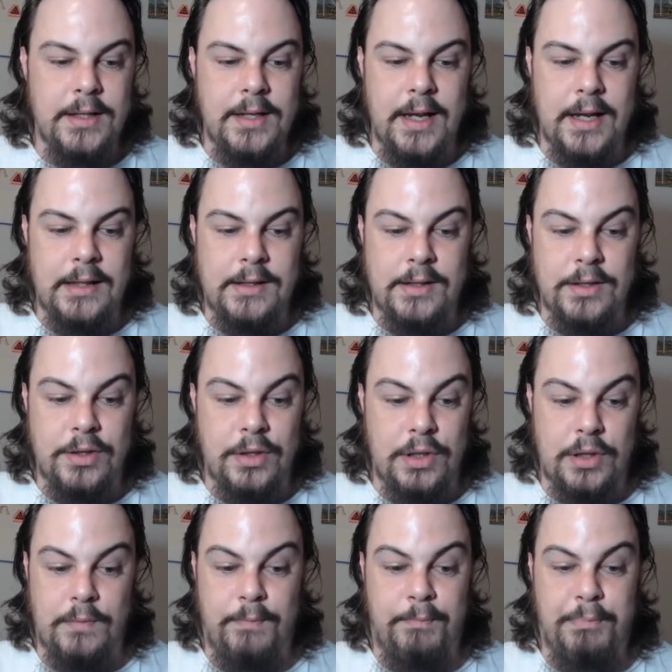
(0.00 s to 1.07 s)
it's
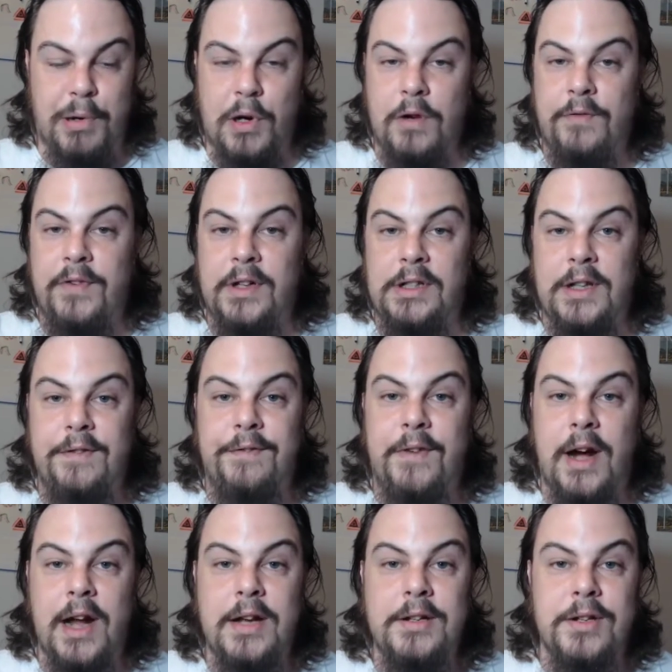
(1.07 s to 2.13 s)
perfectly
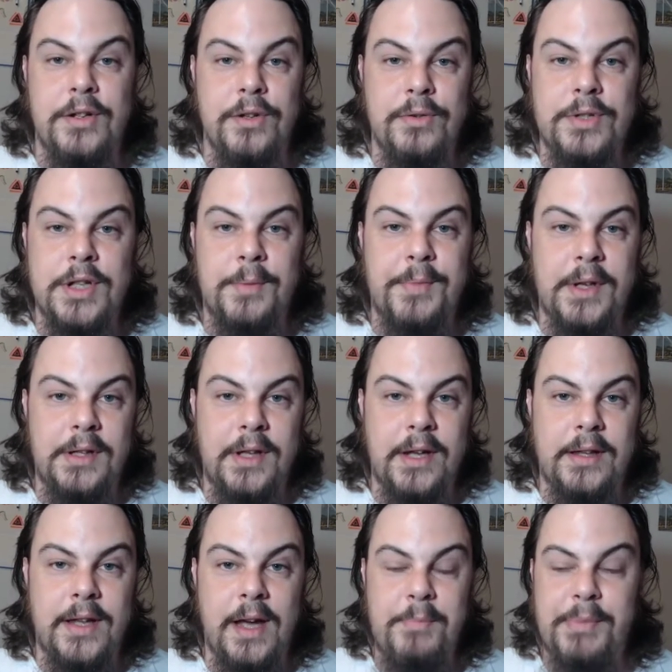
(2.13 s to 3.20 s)
fine to do something
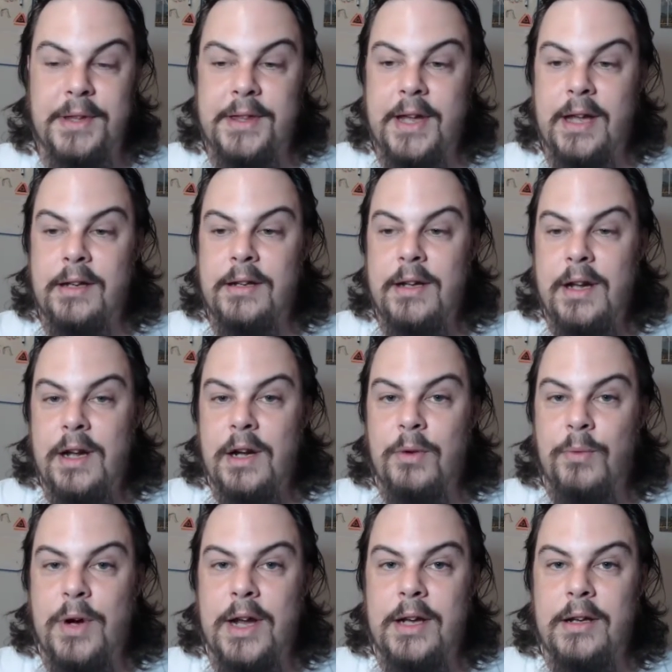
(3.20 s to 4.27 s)
like that. But then
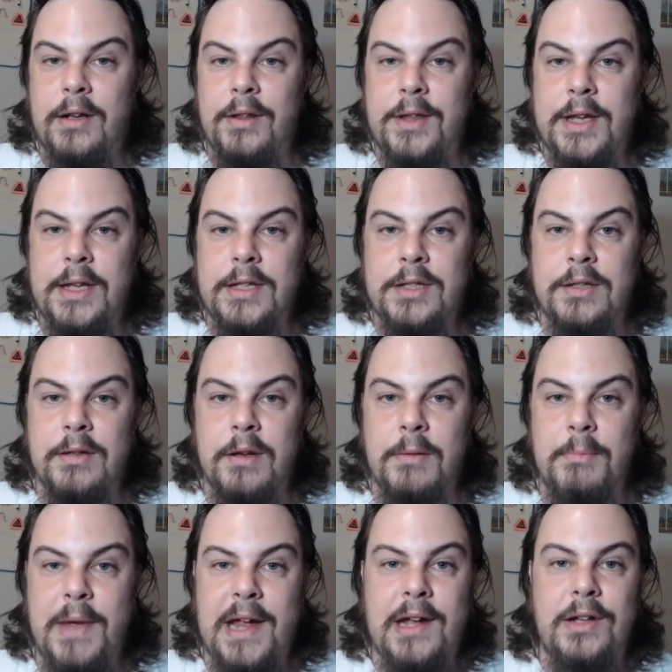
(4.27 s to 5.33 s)
when these
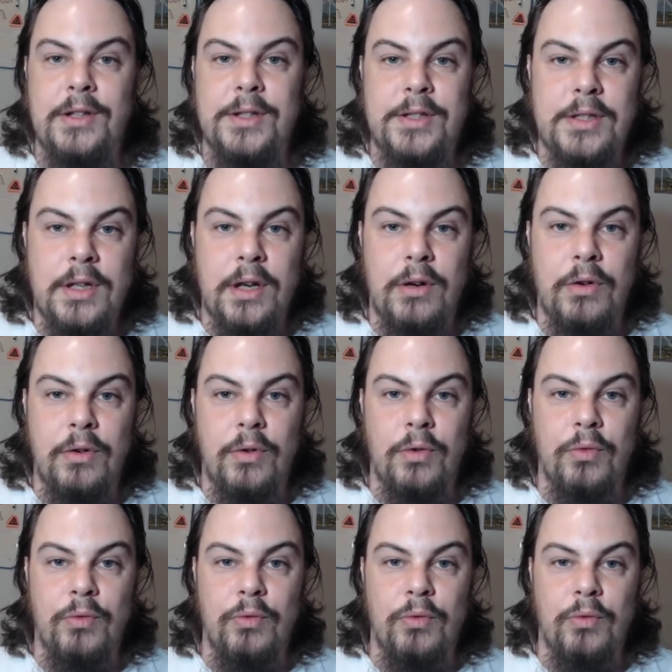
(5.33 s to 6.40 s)
males
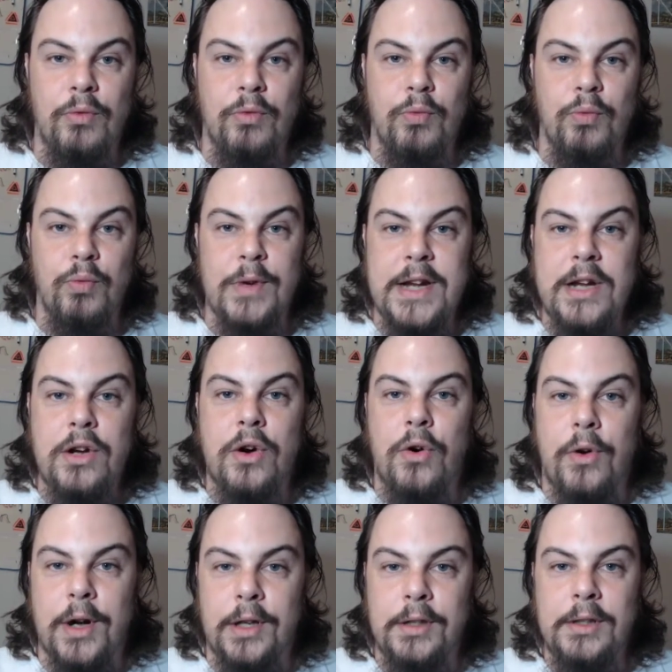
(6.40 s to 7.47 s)

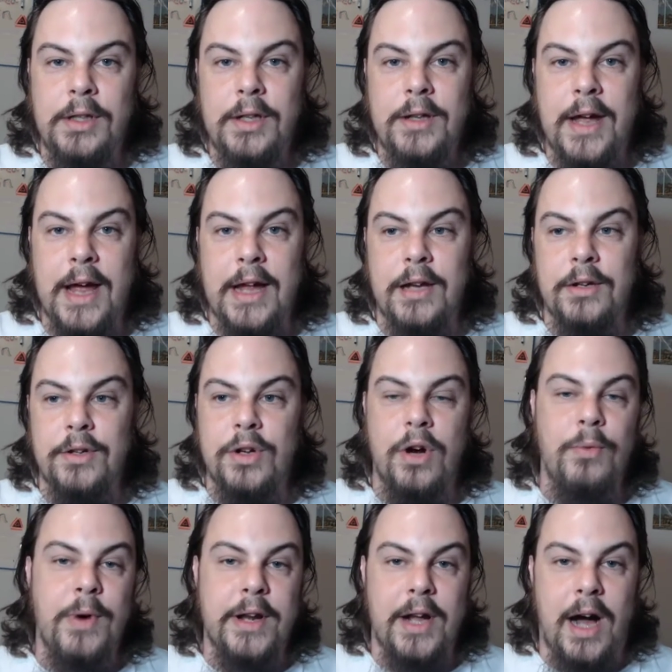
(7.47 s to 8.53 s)
recoil and
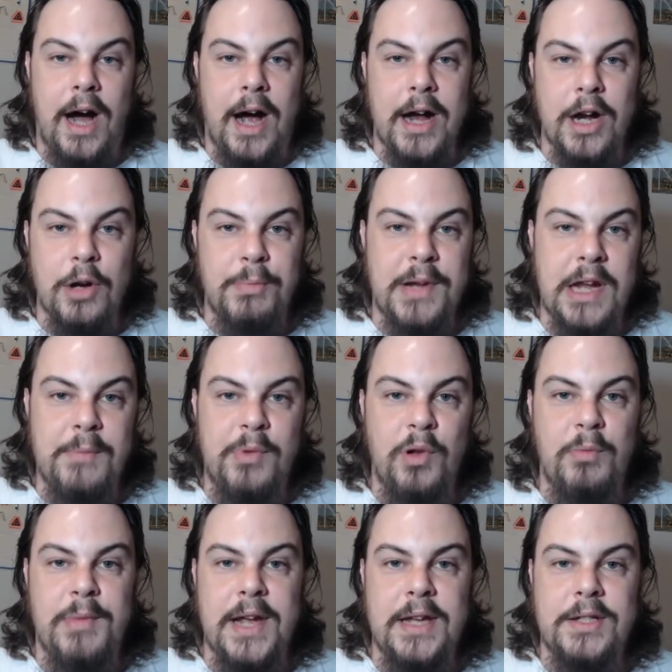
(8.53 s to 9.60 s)
don't want to hire people
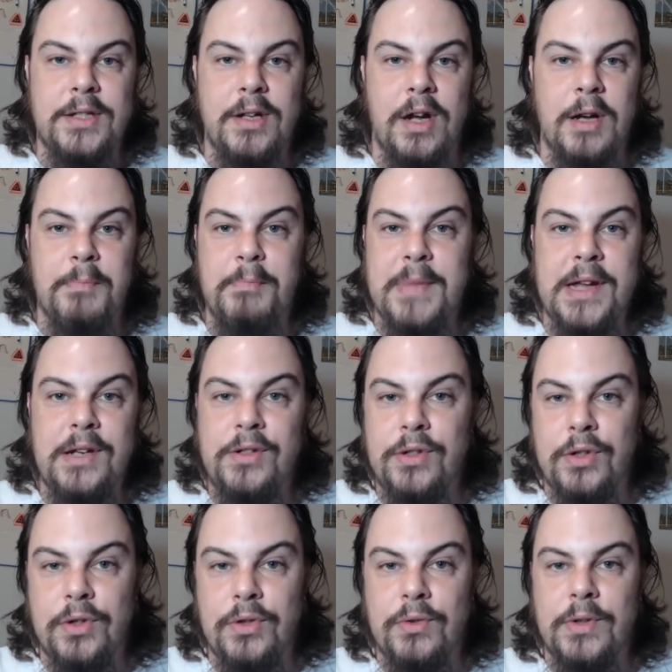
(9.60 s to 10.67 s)
based on Me
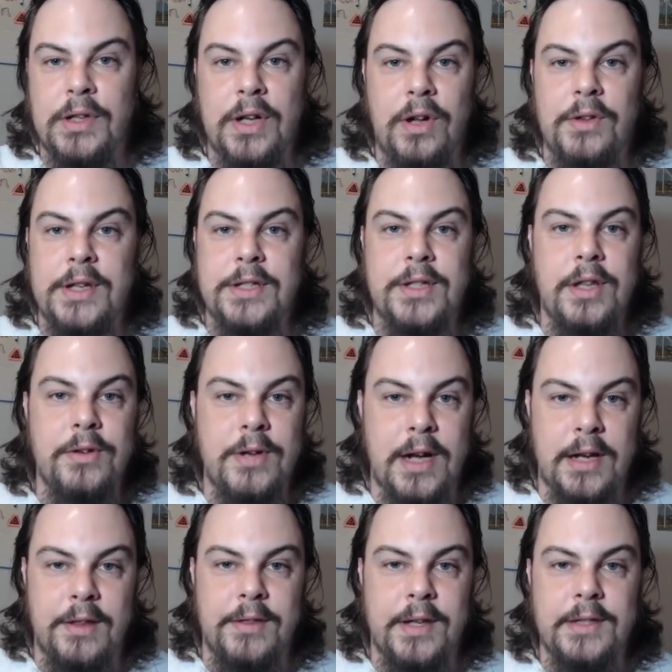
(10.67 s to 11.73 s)
Too and all these other
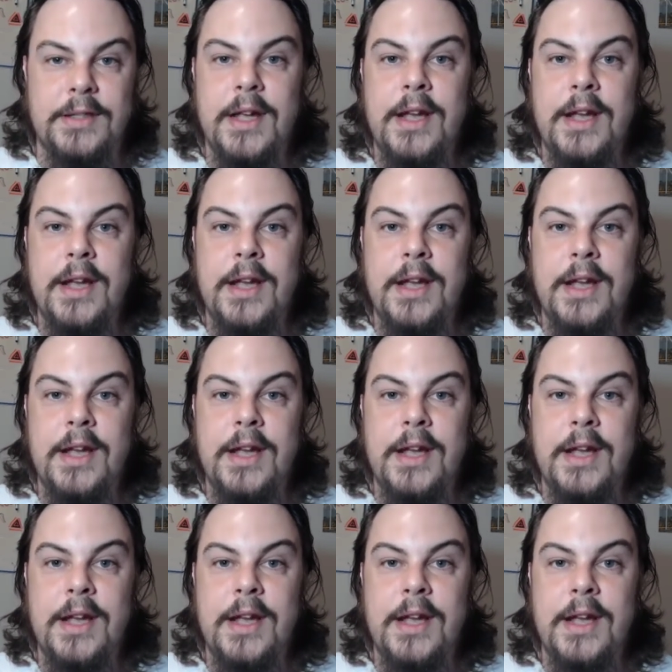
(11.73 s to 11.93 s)
kind of things,